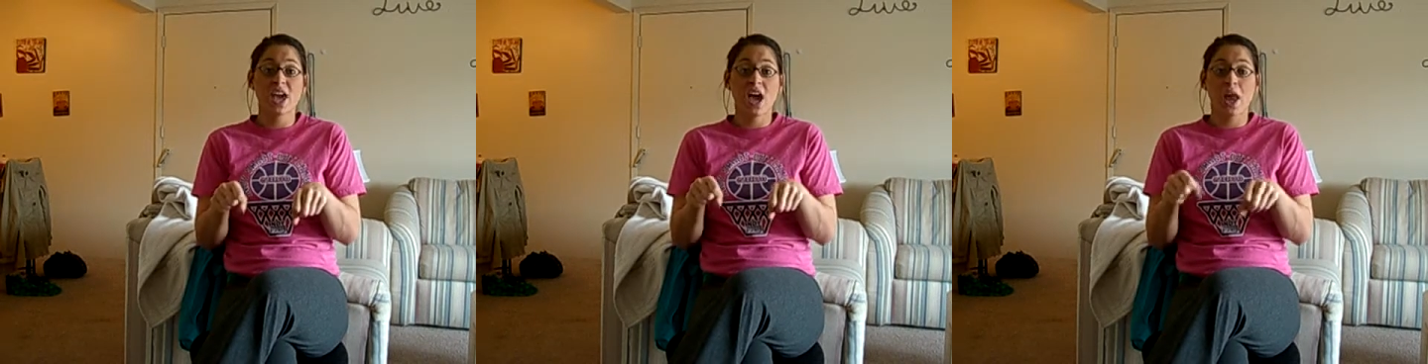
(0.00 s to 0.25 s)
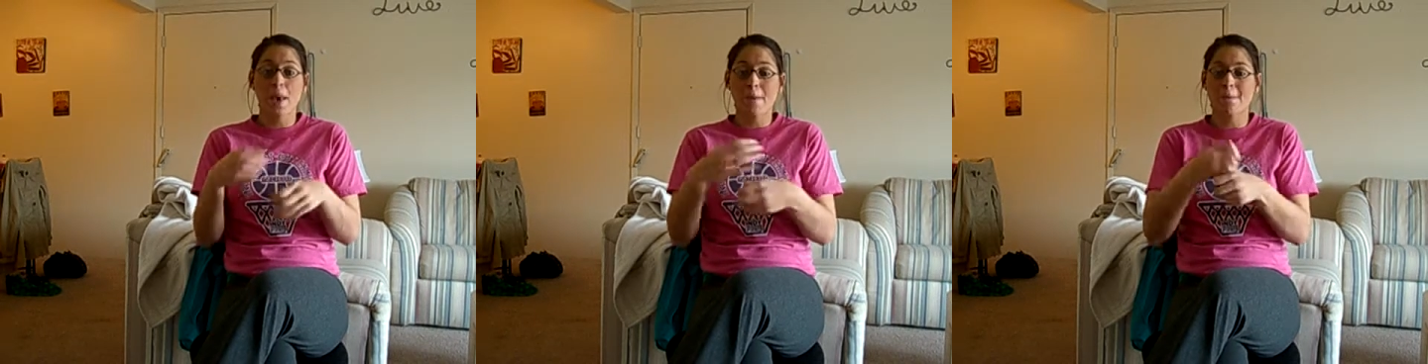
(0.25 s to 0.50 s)

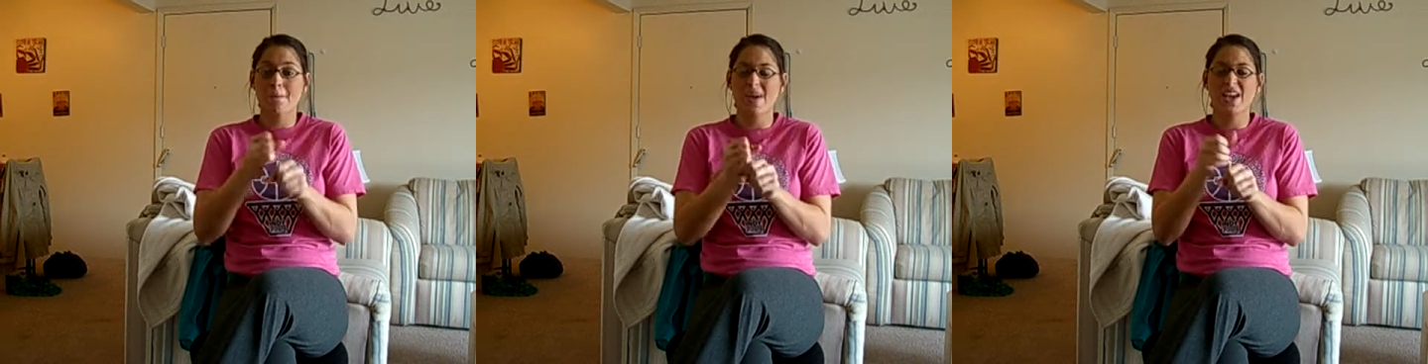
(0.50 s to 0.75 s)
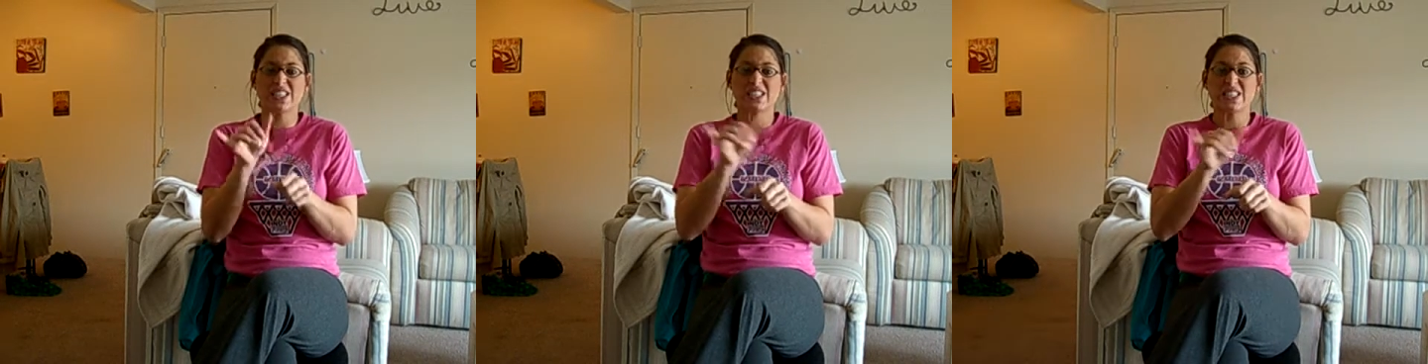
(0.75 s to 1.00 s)

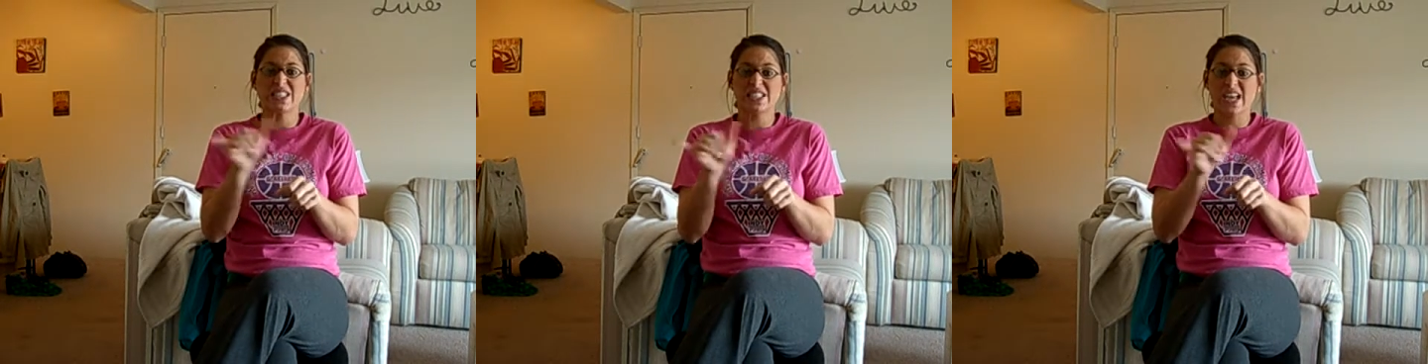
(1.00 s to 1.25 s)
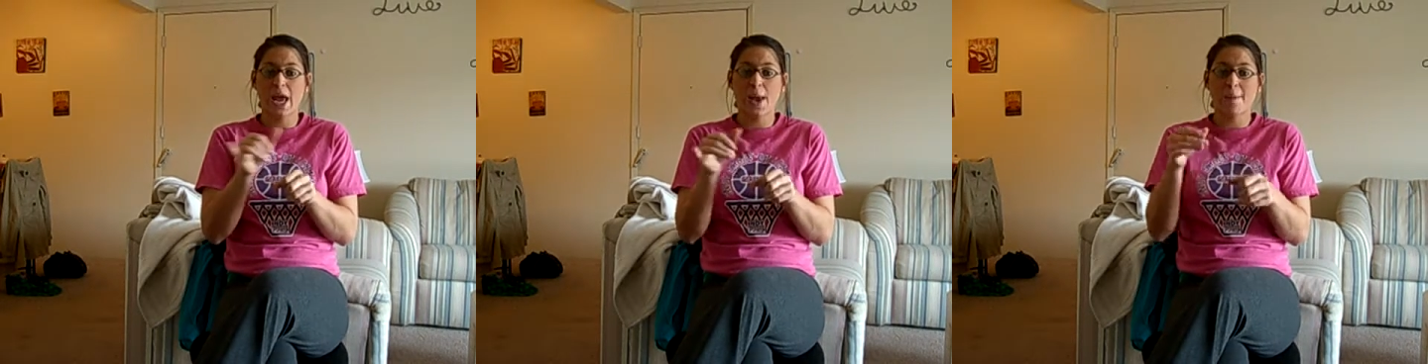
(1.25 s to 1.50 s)
and
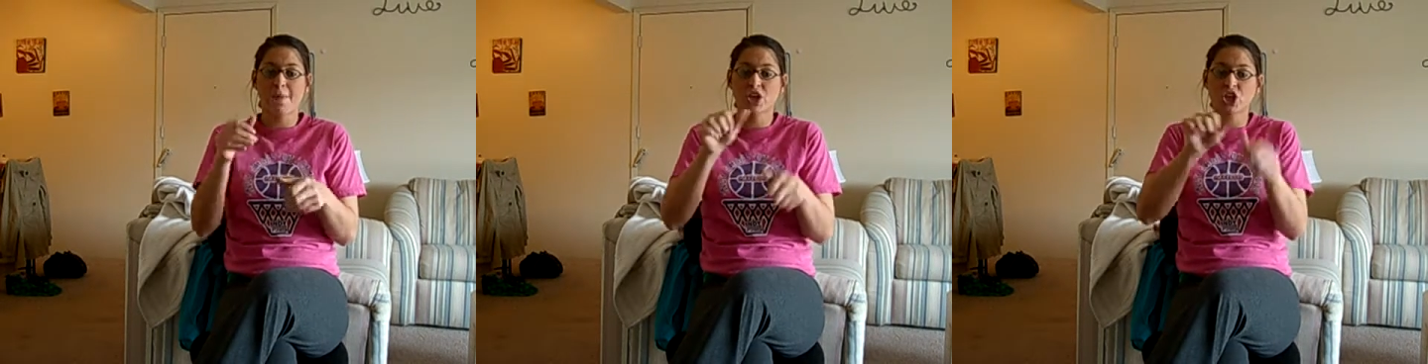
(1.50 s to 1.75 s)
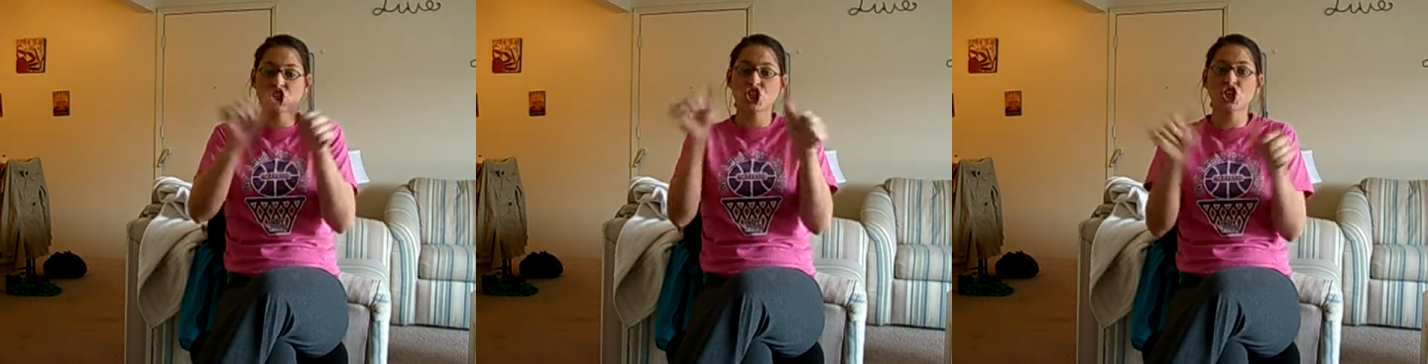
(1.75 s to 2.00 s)
fill in the
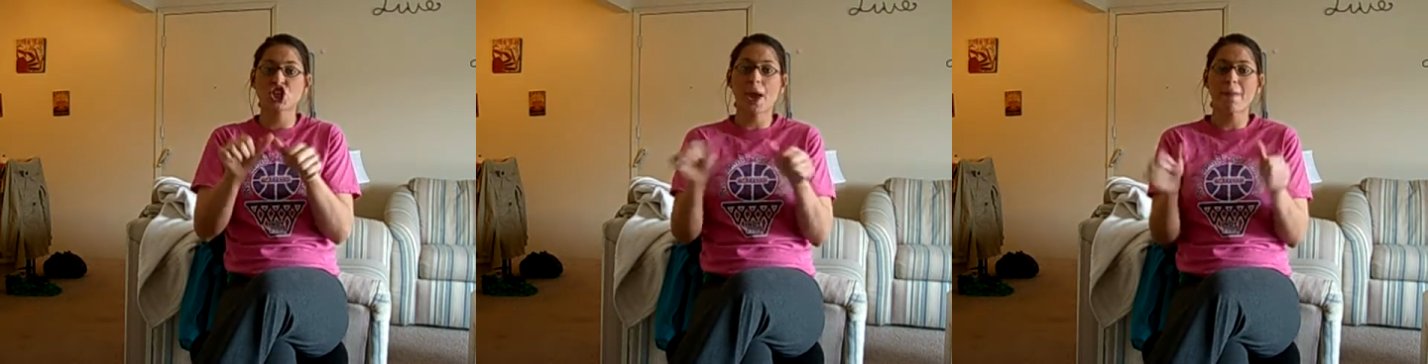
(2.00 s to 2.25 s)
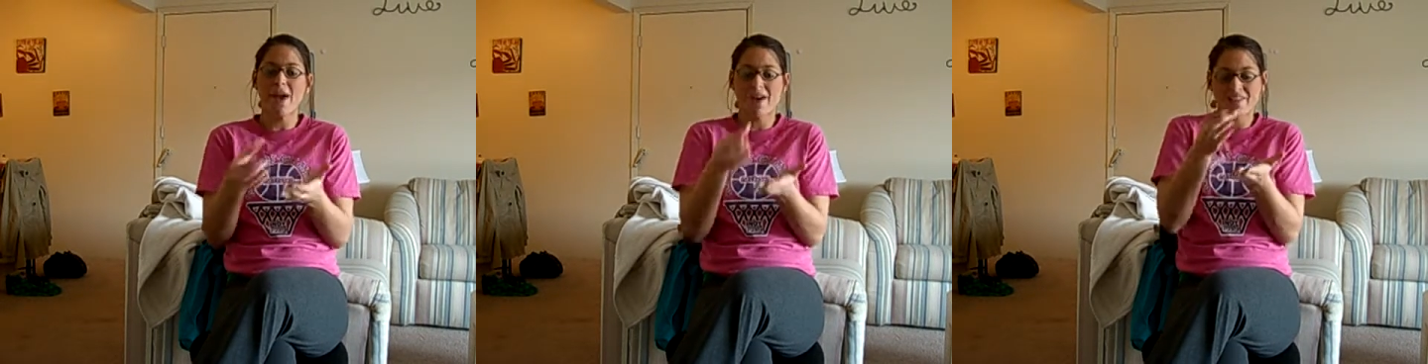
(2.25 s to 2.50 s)
nooks and
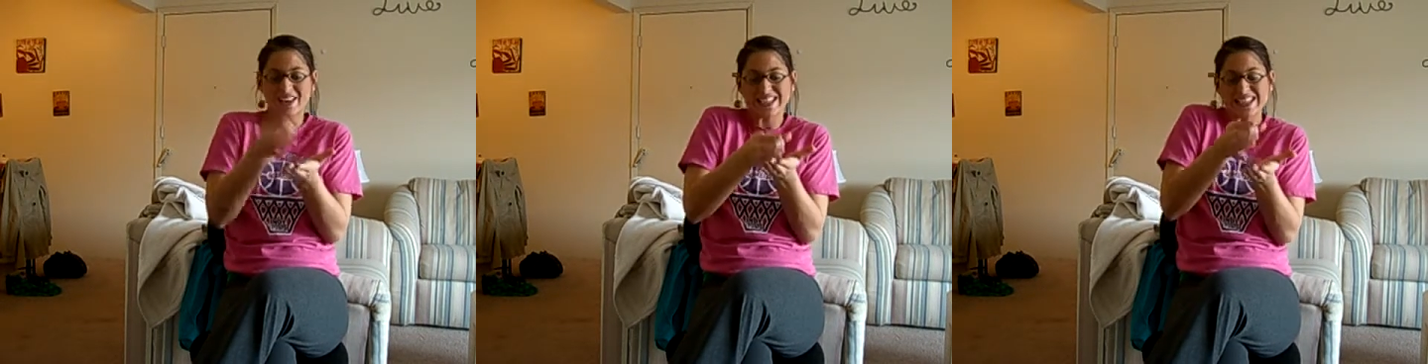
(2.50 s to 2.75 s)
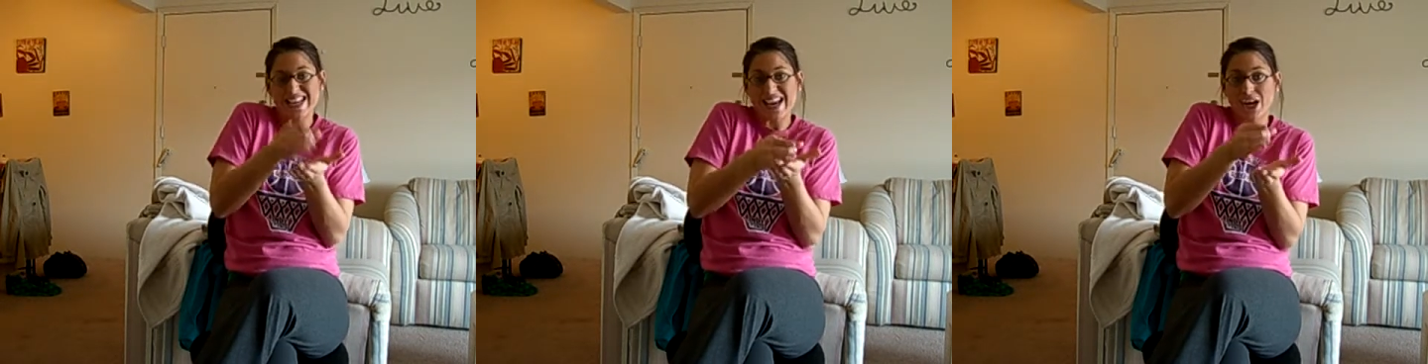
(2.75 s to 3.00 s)
crannies,
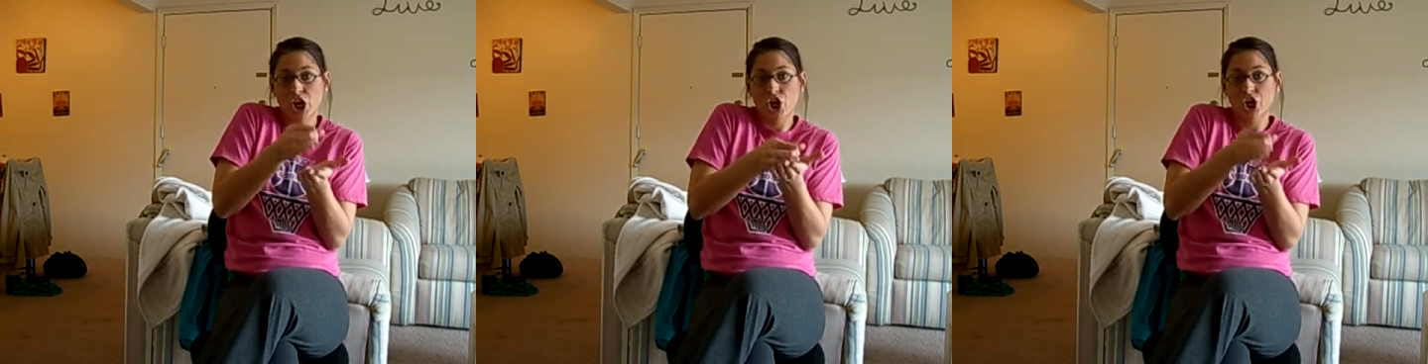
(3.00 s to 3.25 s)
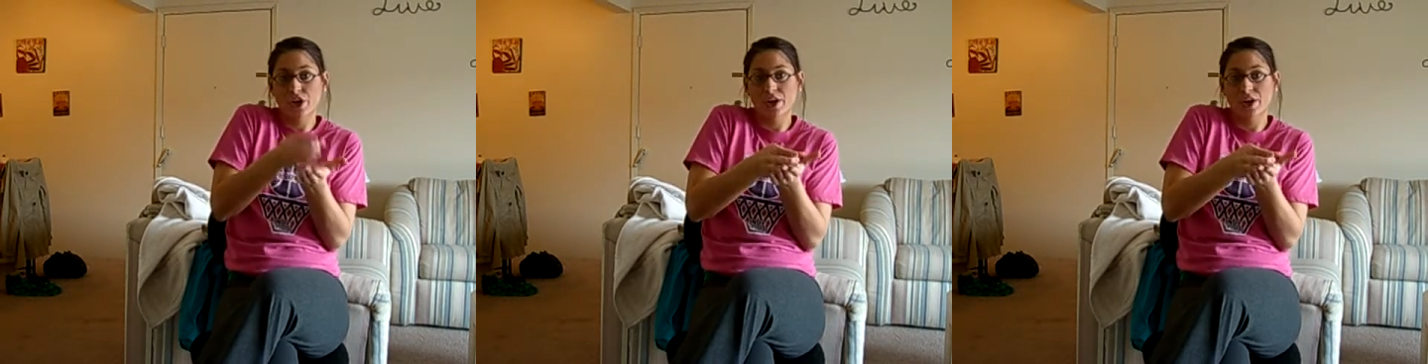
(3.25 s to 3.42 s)
but